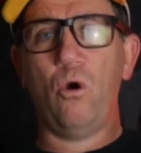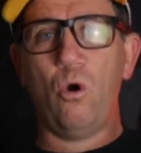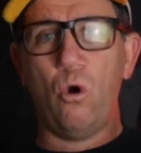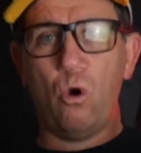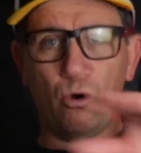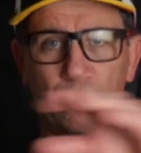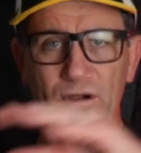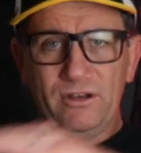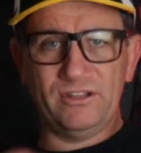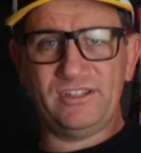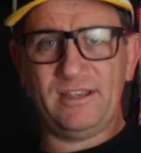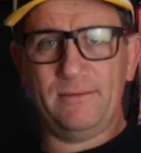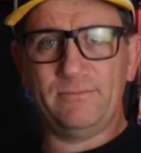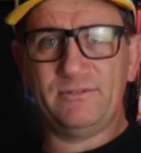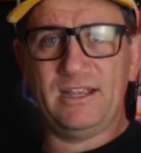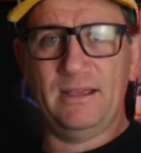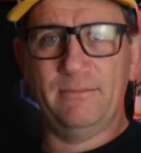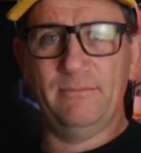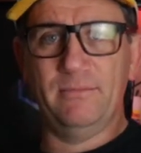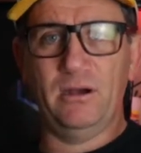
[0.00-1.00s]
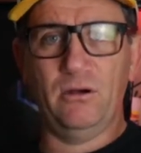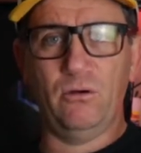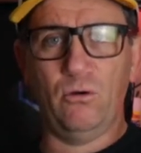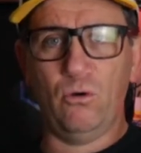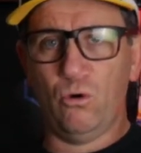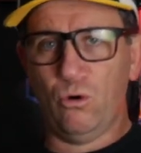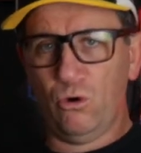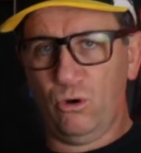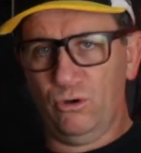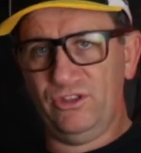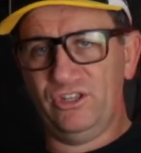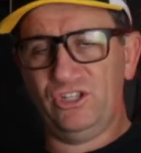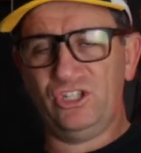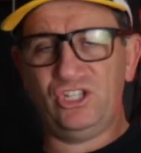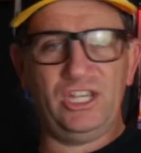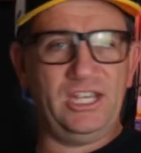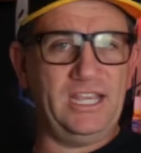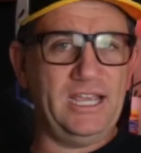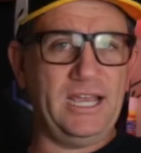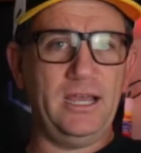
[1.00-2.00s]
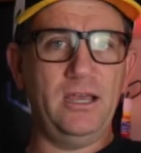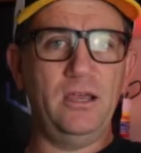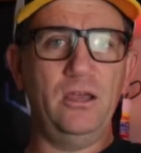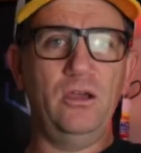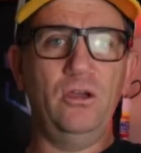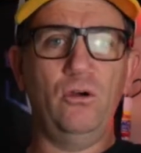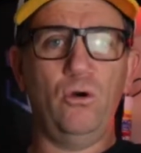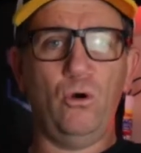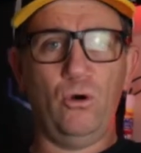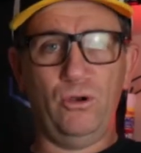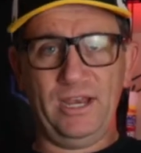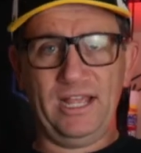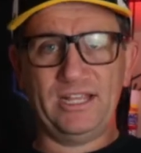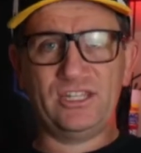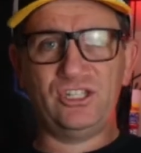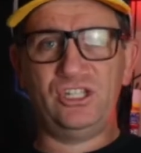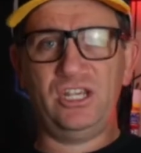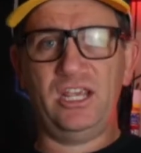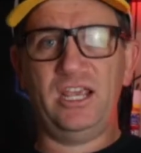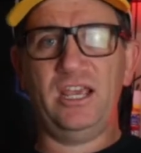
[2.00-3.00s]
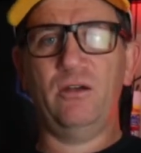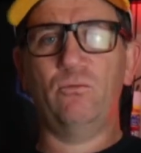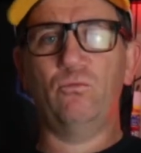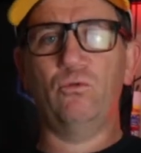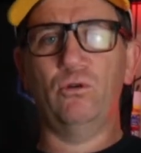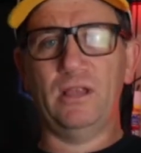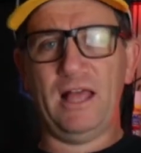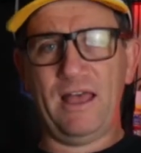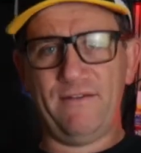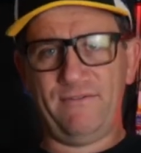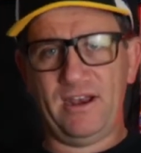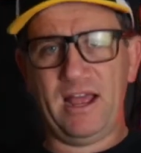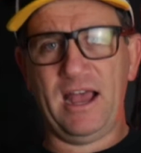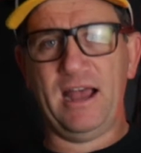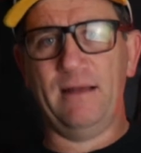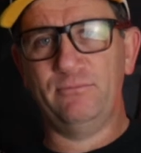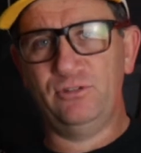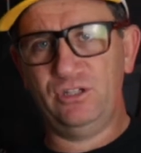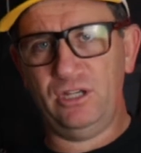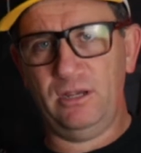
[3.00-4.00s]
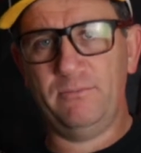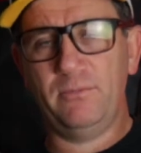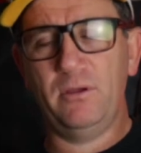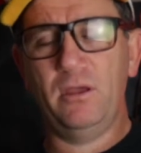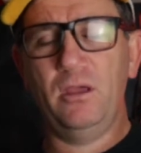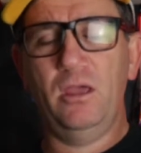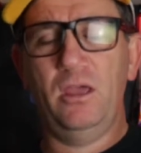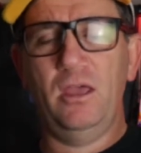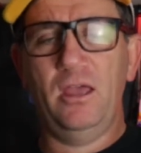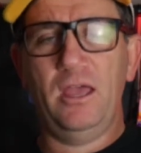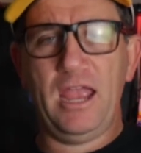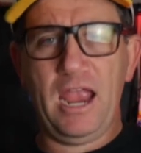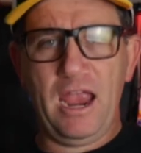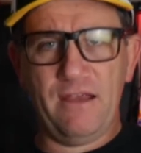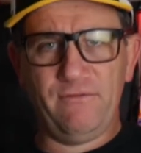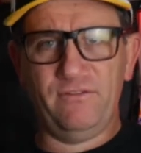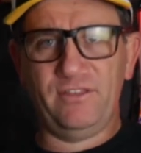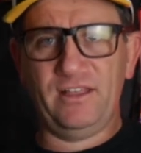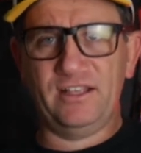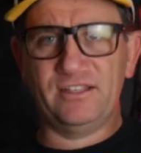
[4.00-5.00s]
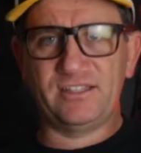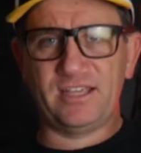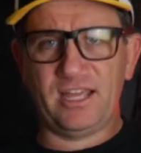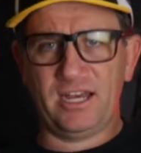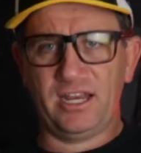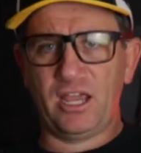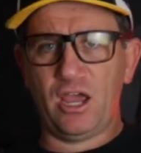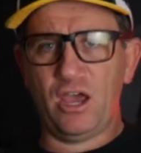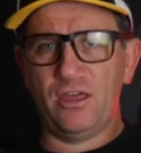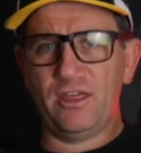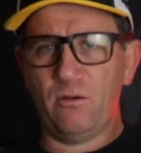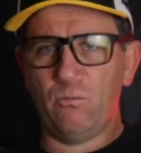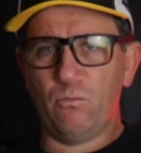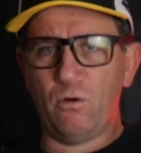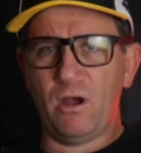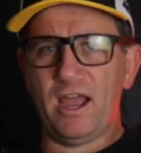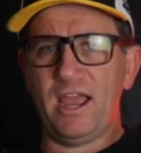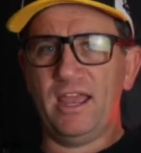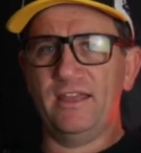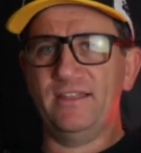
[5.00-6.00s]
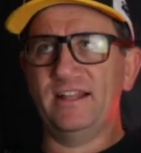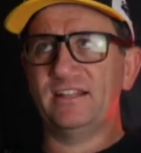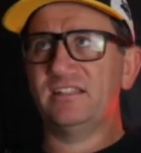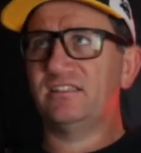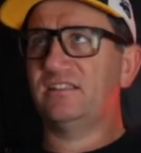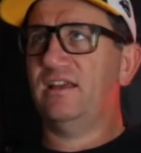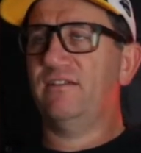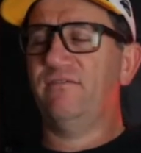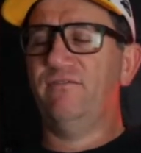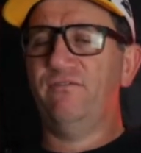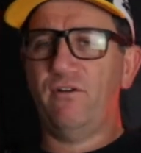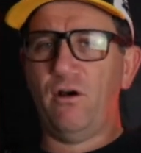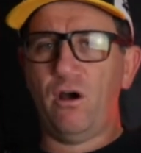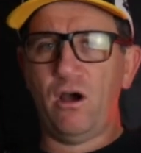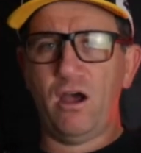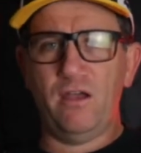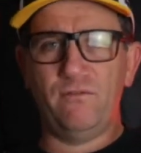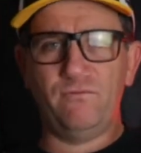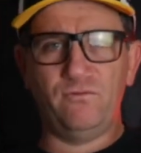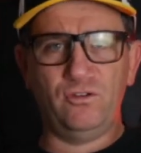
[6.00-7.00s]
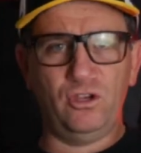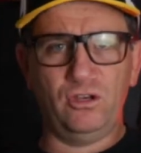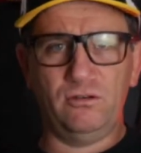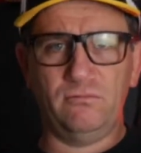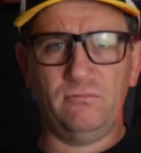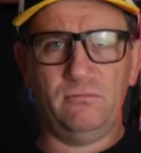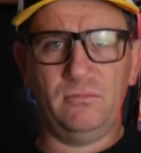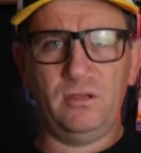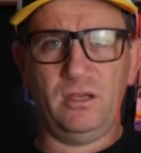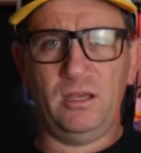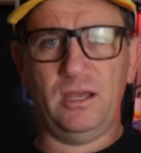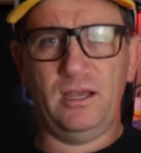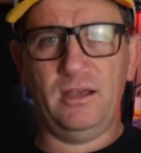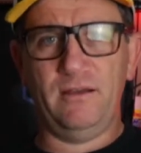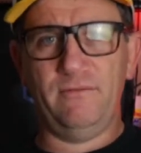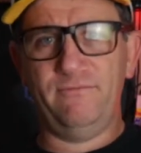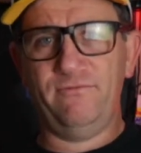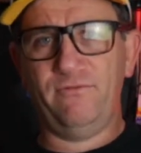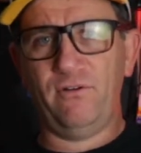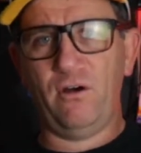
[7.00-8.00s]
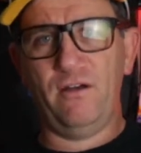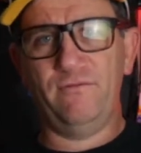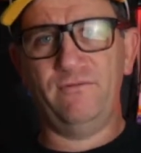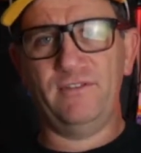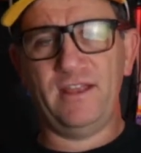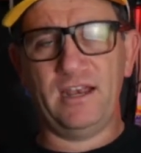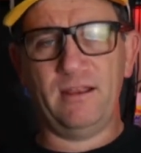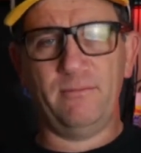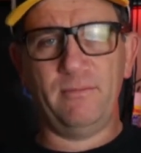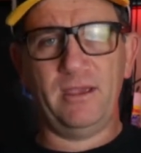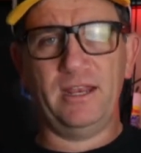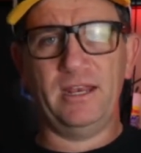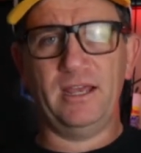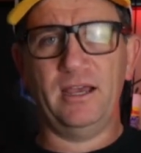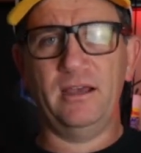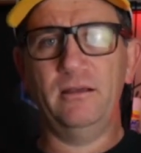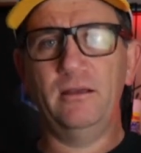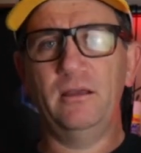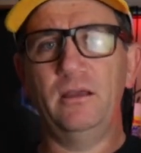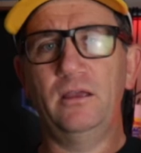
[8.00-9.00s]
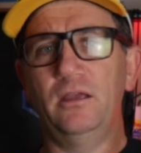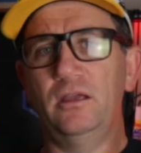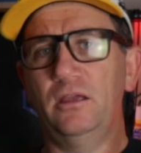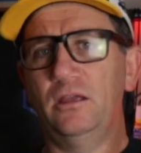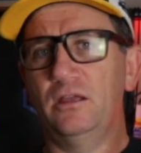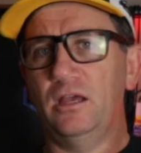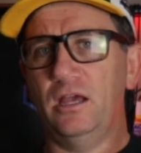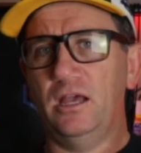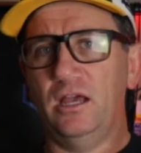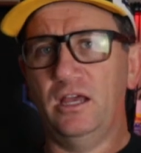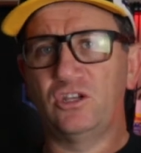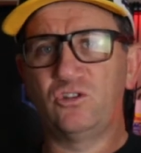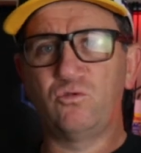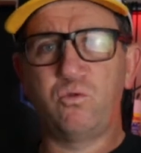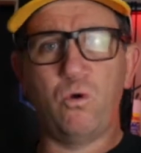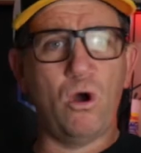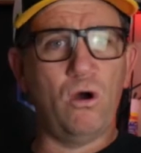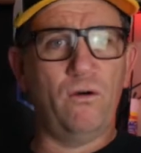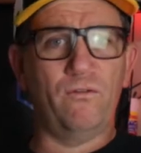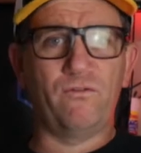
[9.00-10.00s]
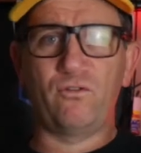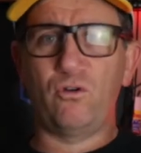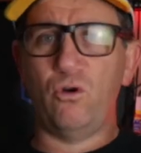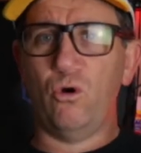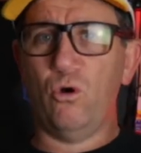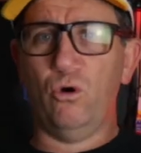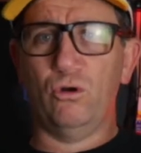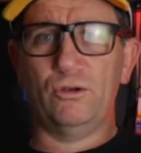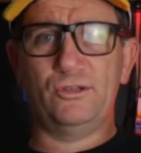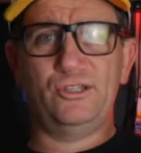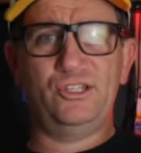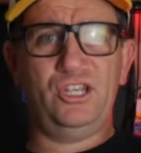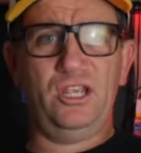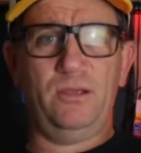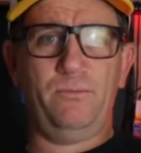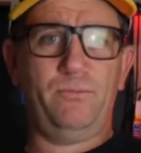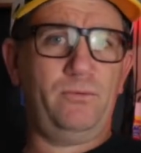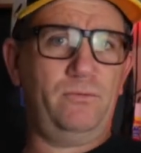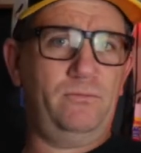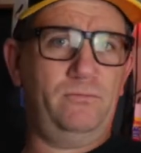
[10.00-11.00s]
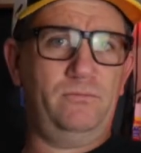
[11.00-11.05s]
or in September, or this year, or next year, we'll have an ARM chip. Everything's going to go that way. That's that 5 nanometer, 12 core chip.